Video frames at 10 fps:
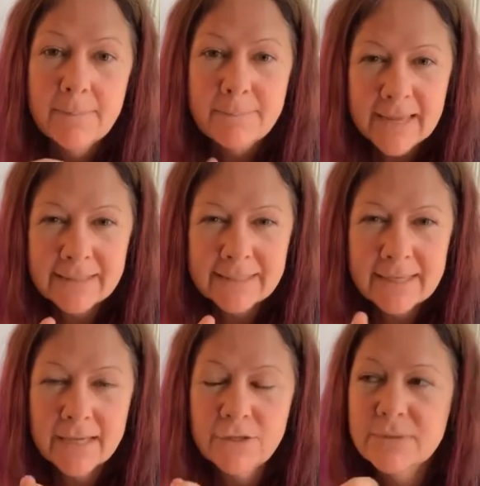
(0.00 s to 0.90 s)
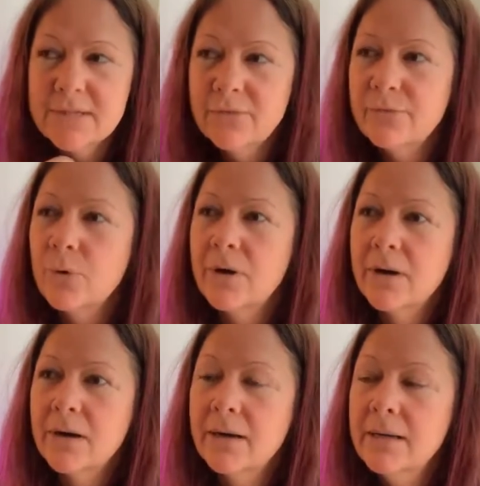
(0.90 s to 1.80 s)
mainly I use it
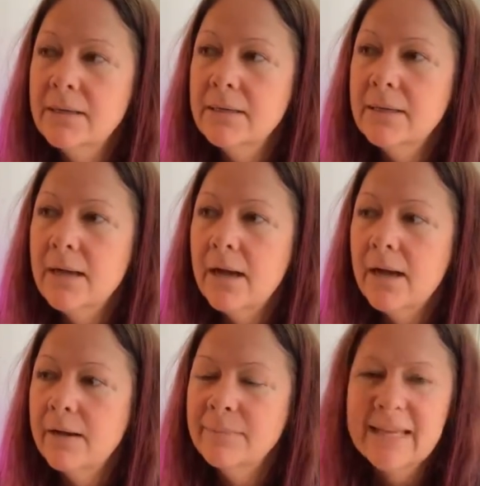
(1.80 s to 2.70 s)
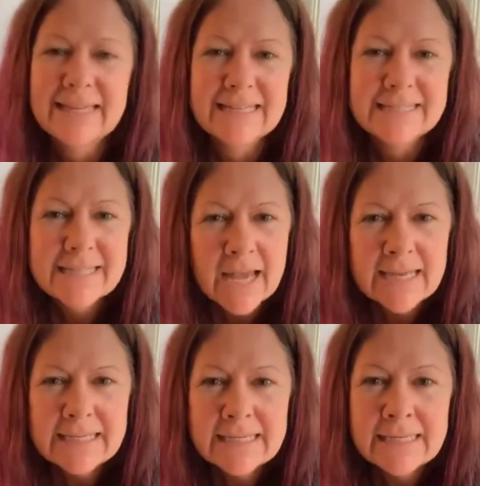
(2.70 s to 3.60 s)
for like
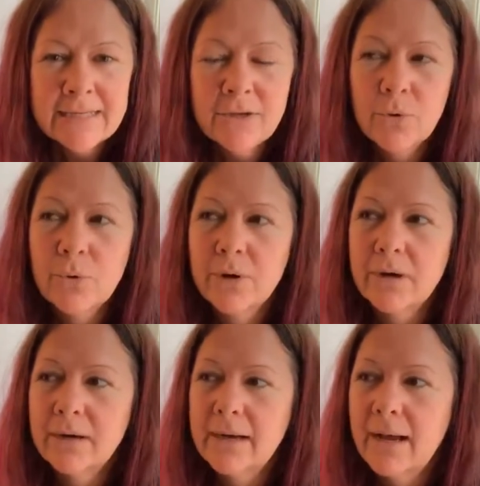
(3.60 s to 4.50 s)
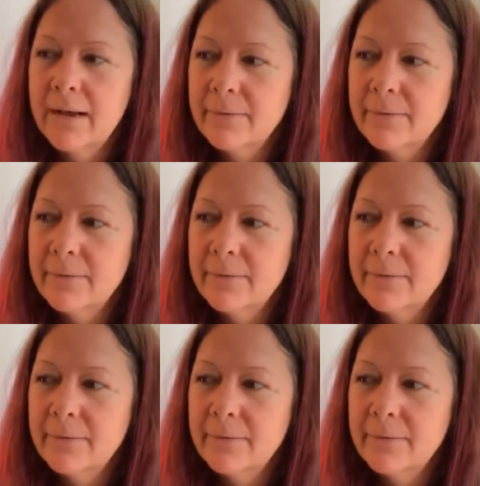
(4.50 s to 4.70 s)
anxiety or